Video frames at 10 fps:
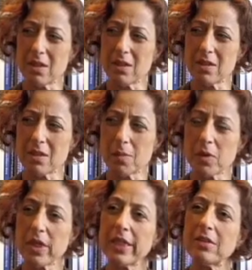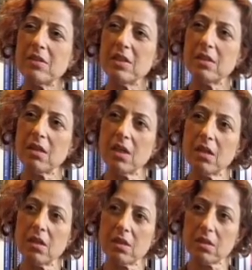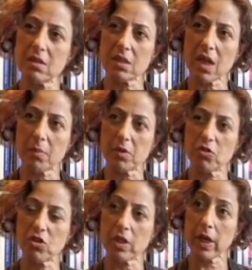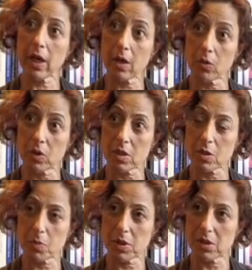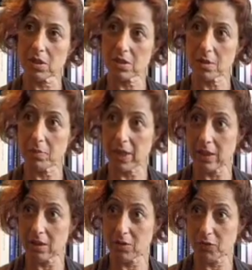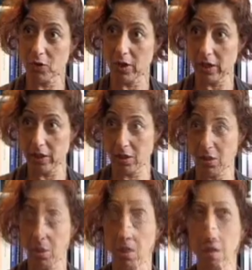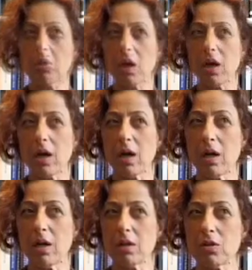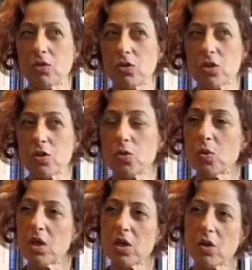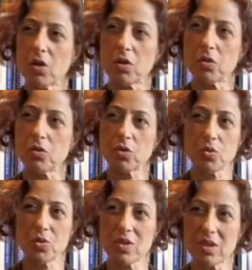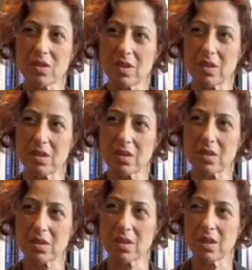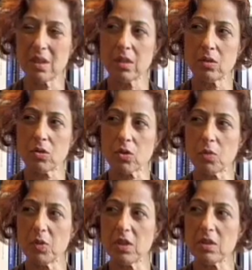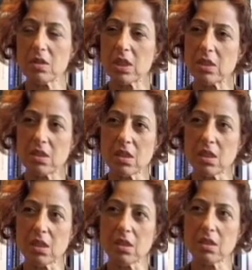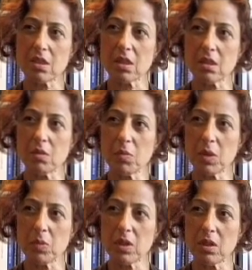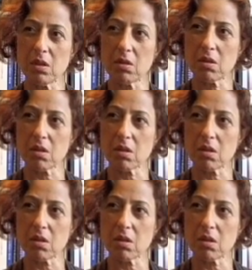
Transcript: some great detail at establishing how these buildings are made, if you like. Just to work on 2 cities took me 6 years and maybe